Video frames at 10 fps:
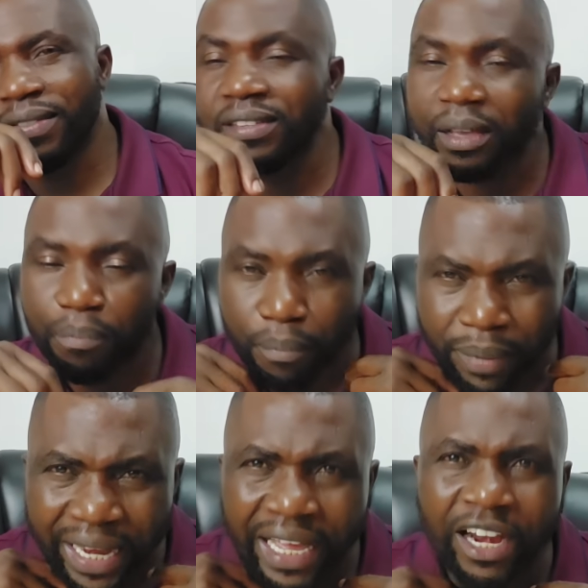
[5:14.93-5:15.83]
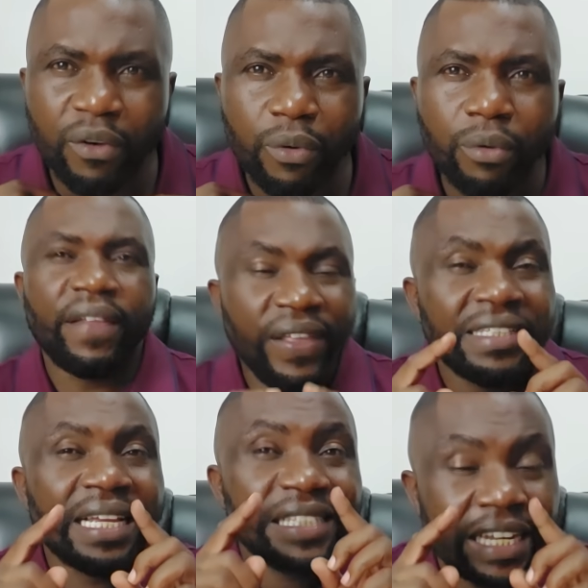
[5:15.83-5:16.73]
These are men and
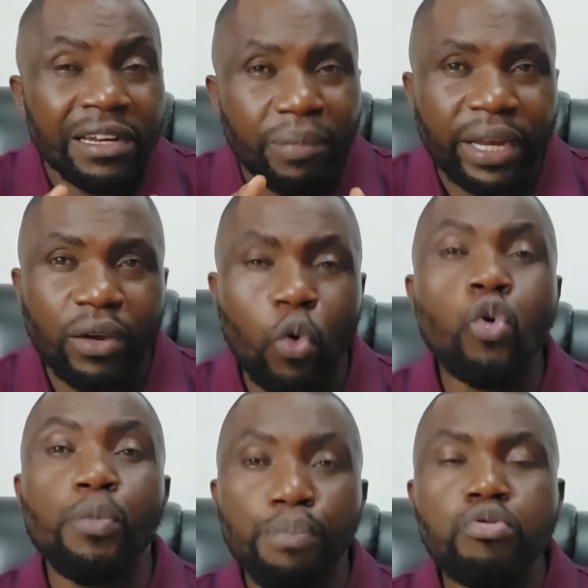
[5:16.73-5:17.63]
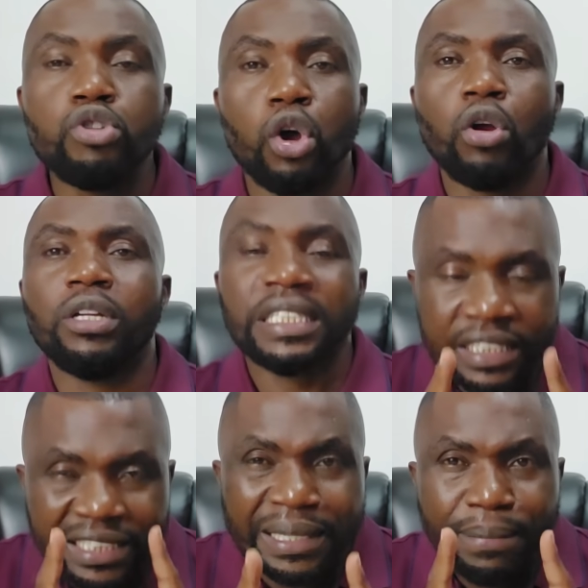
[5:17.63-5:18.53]
these are gentlemen who would put on
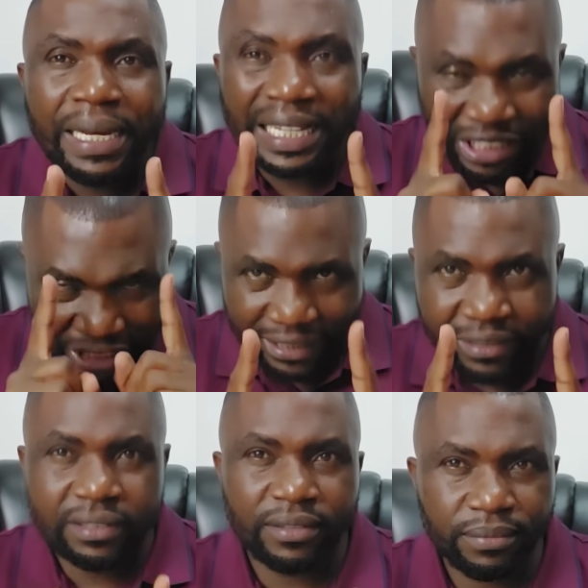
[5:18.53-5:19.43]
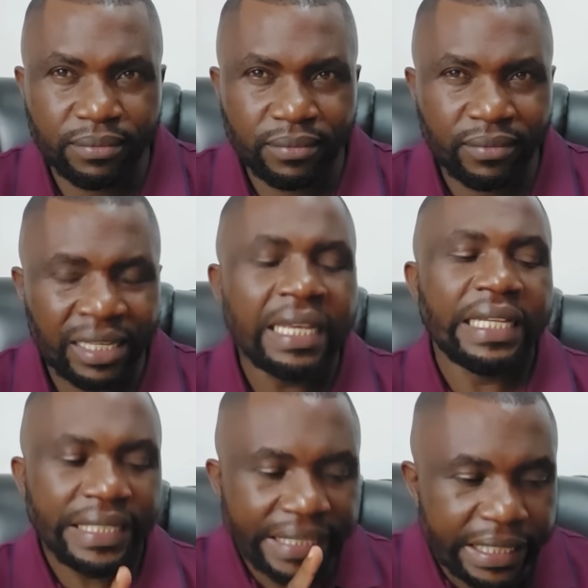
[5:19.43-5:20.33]
similar shirts,
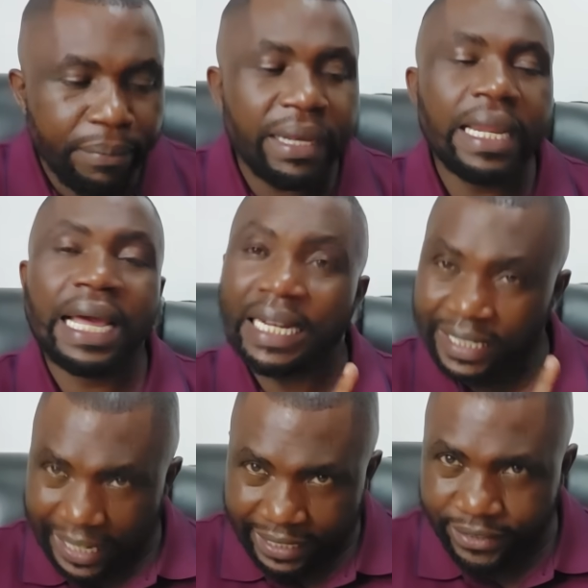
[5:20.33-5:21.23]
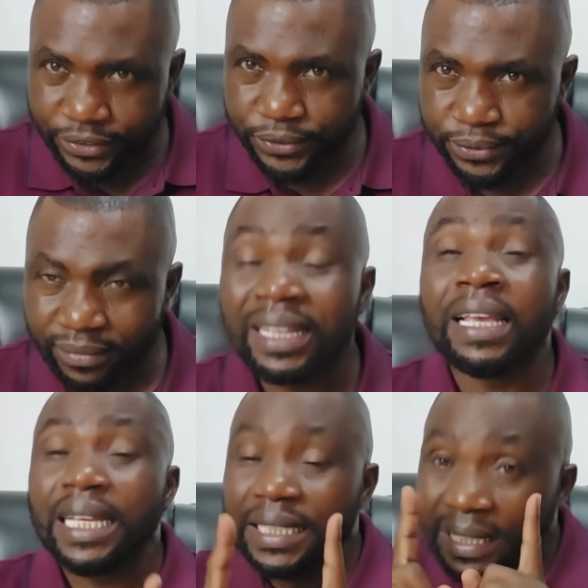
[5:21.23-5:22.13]
similar ties,
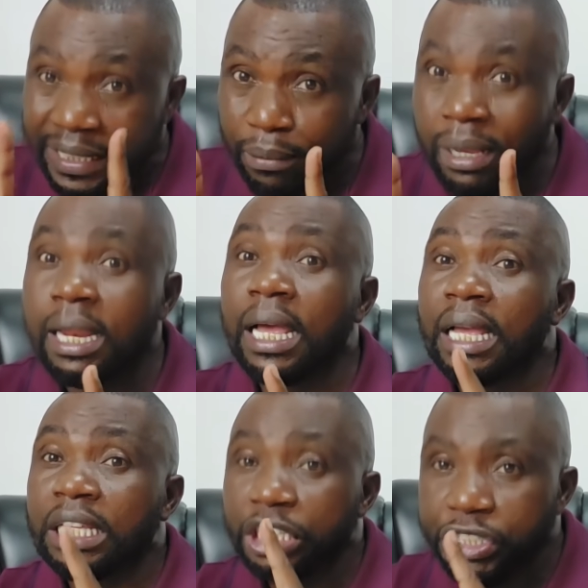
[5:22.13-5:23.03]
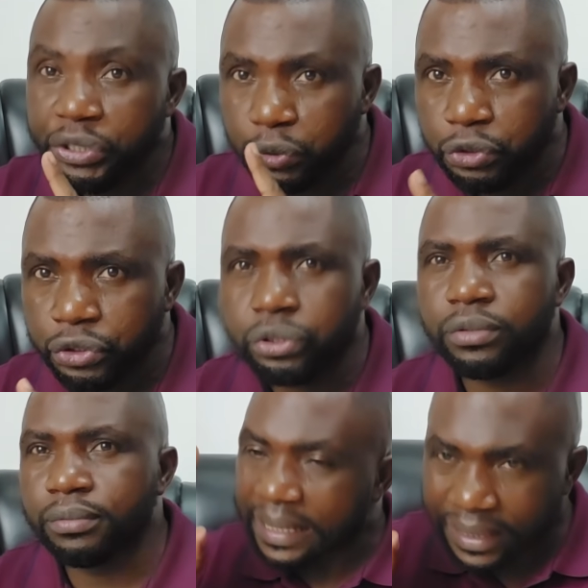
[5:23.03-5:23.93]
similar
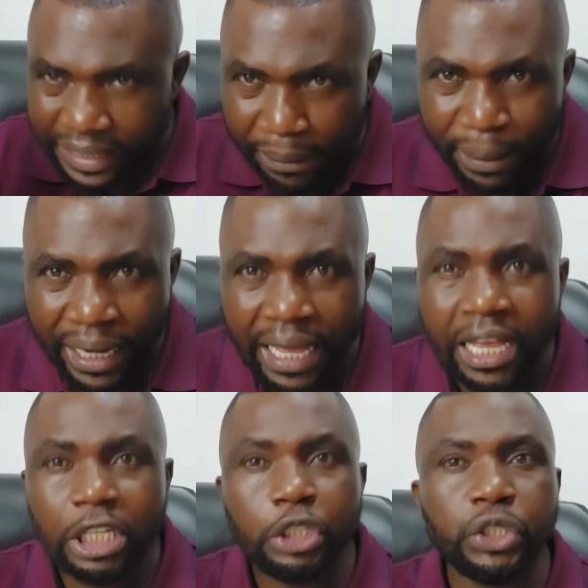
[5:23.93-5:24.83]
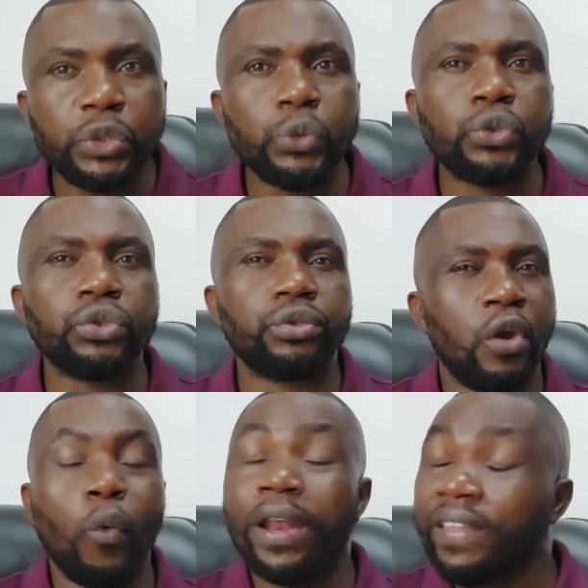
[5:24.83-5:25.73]
suits, similar shoes
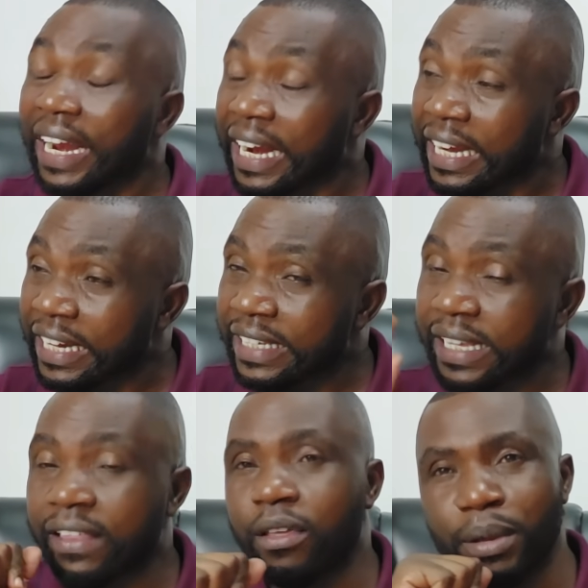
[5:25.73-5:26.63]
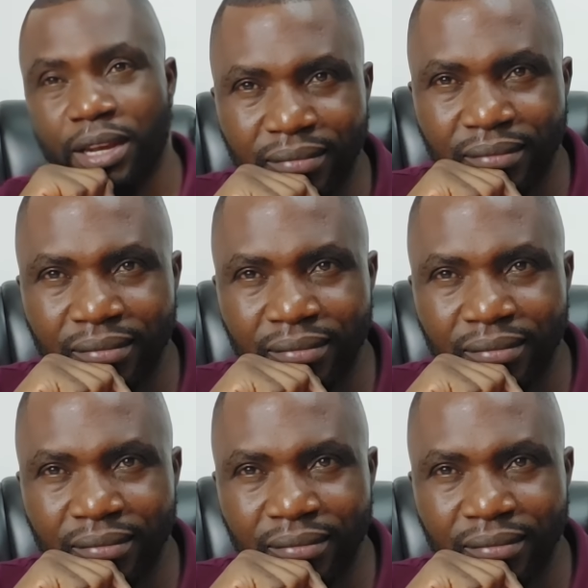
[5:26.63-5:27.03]
when they are addressing the media.